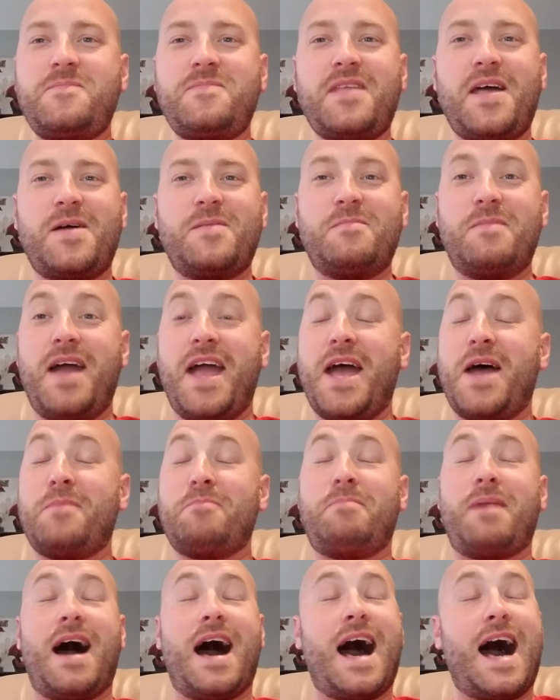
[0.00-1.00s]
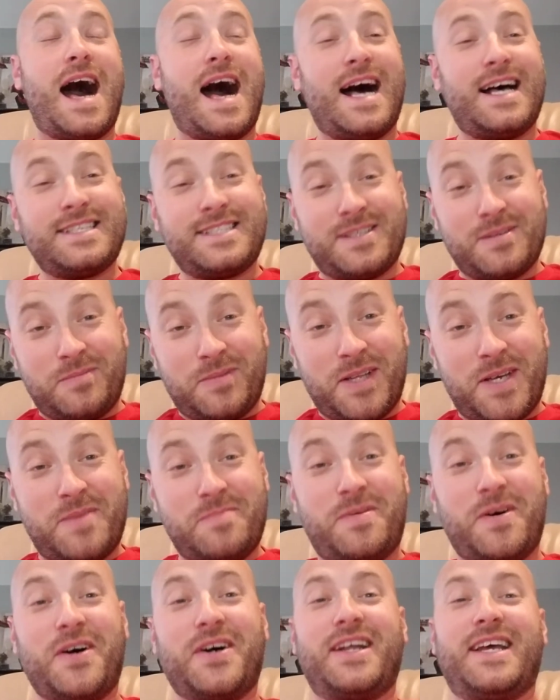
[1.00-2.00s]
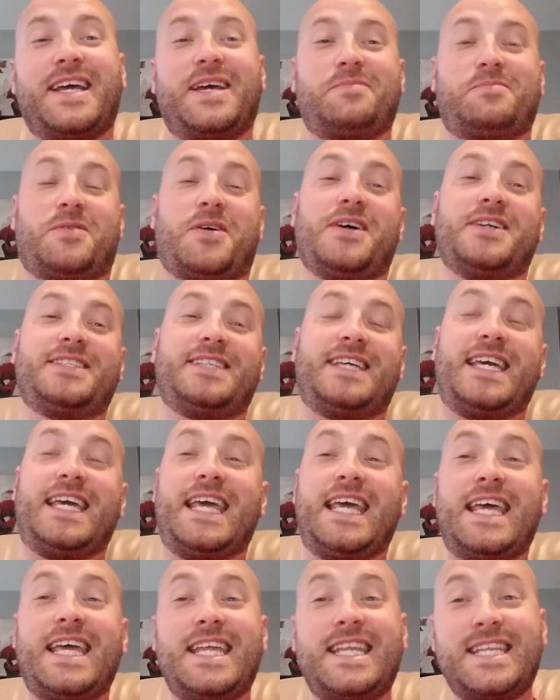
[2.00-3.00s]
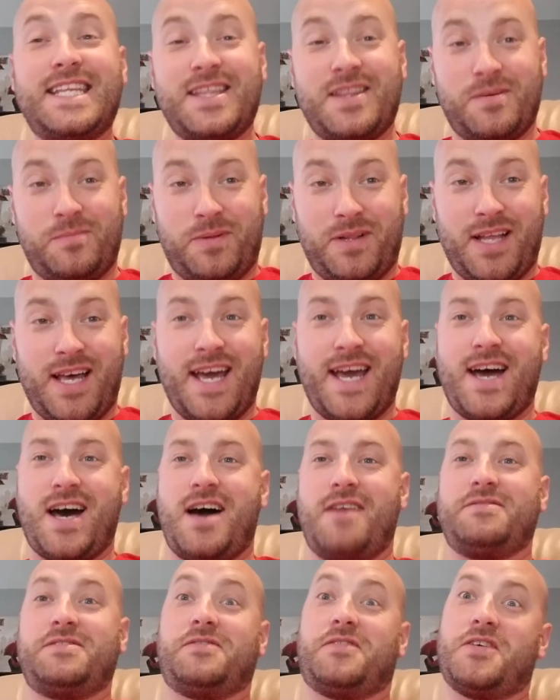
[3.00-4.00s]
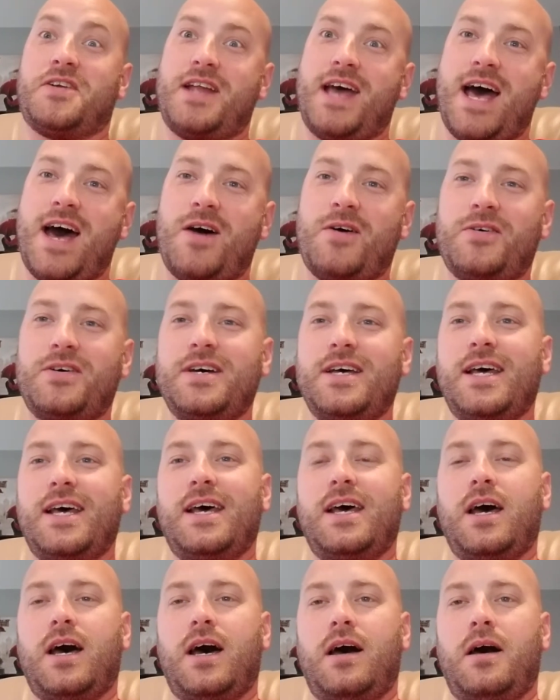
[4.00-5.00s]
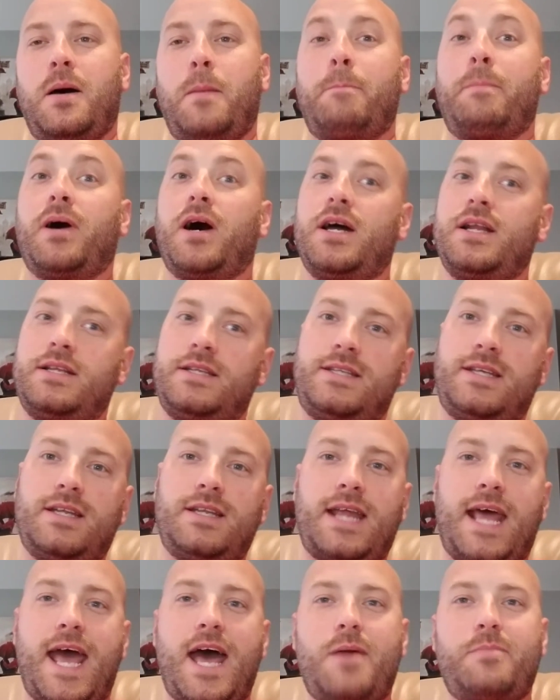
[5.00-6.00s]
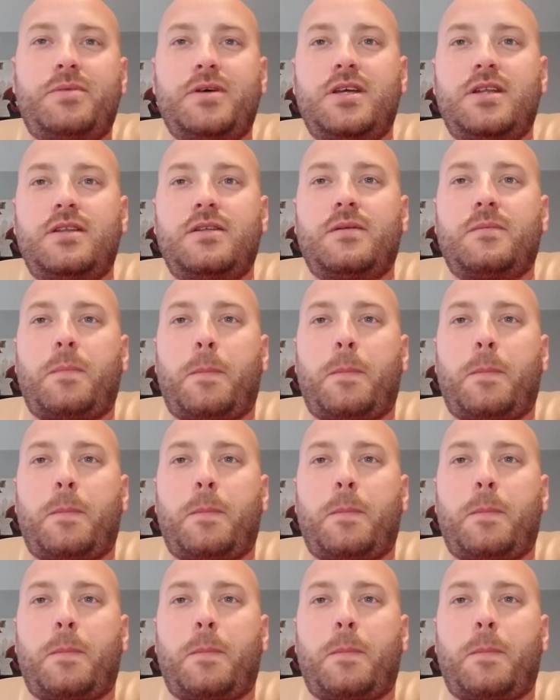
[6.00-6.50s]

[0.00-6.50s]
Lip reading: man, possibly putting Prusky into the playoffs for now. But didn't happen.